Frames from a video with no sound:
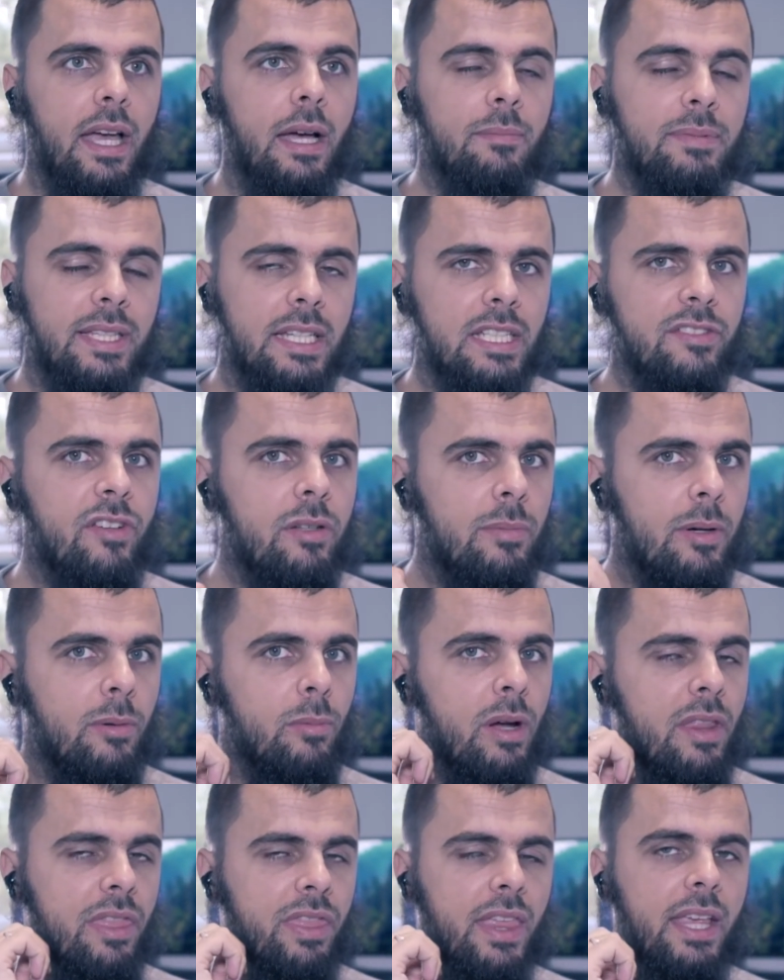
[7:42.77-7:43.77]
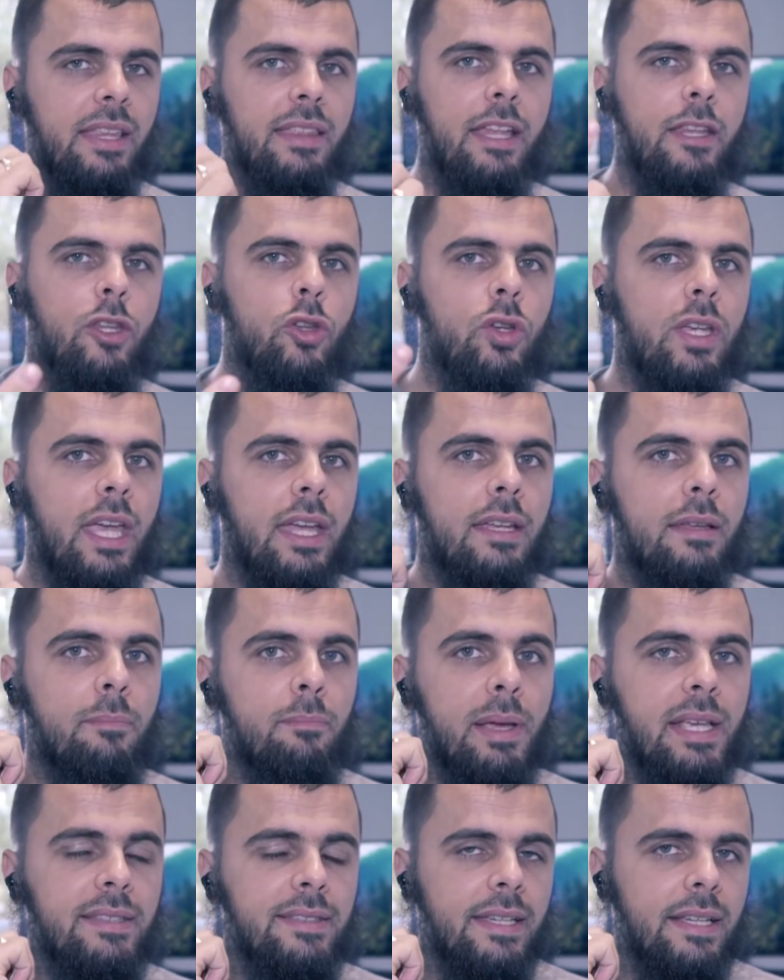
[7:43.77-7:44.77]
I'm satisfied about one thing, that you can
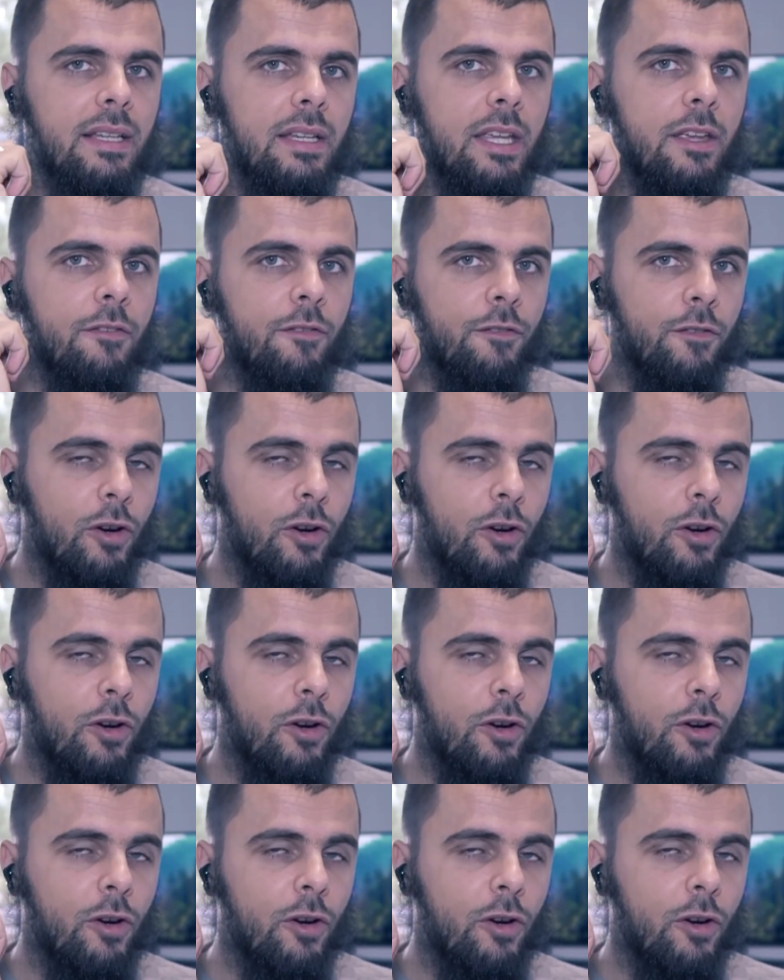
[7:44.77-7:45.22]
basically,